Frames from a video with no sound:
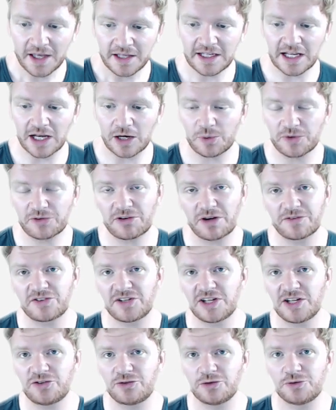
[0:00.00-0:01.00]
Now, with
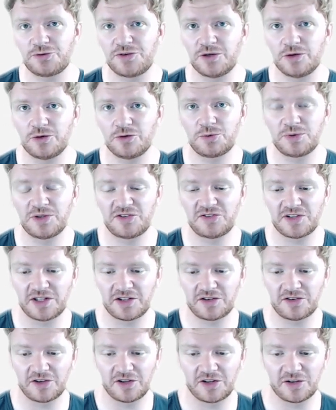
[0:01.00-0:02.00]
gravitational fields, we
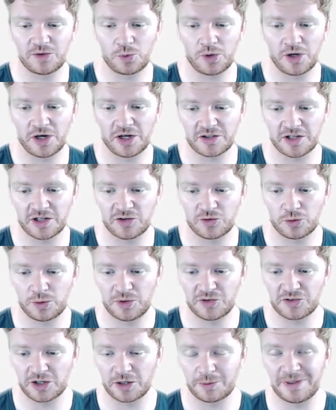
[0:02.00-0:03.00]
said that the work done is
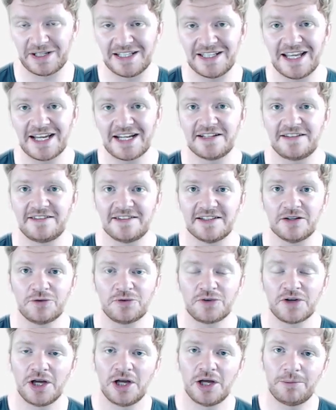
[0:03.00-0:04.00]
always going to be
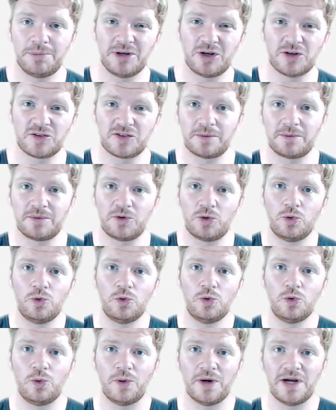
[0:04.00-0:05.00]
negative because I'm
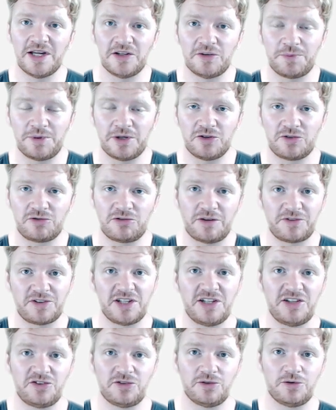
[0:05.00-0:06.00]
always, because
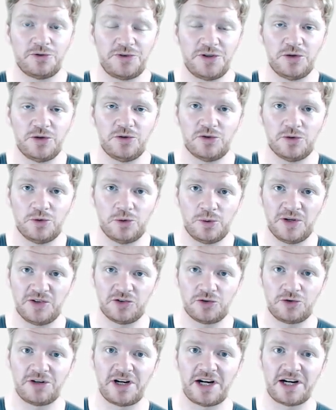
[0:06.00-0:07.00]
gravitational fields are
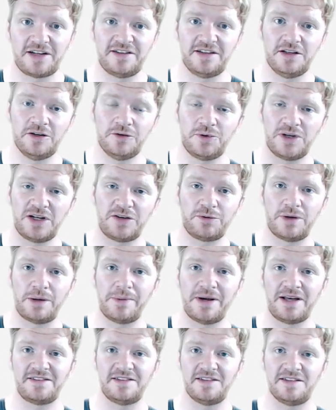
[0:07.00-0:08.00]
always attractive, whatever my
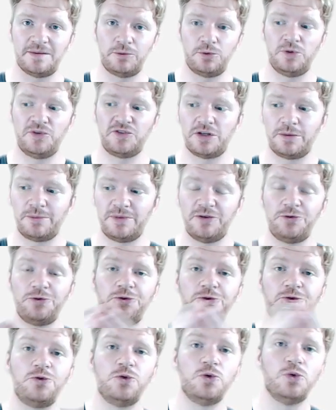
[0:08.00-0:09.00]
mass is, I'm always going to be
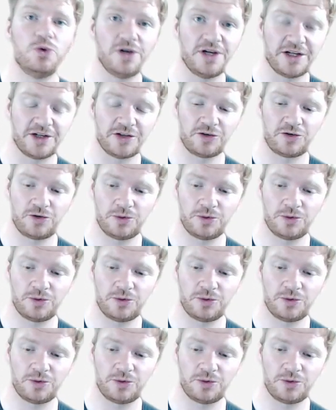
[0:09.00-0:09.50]
falling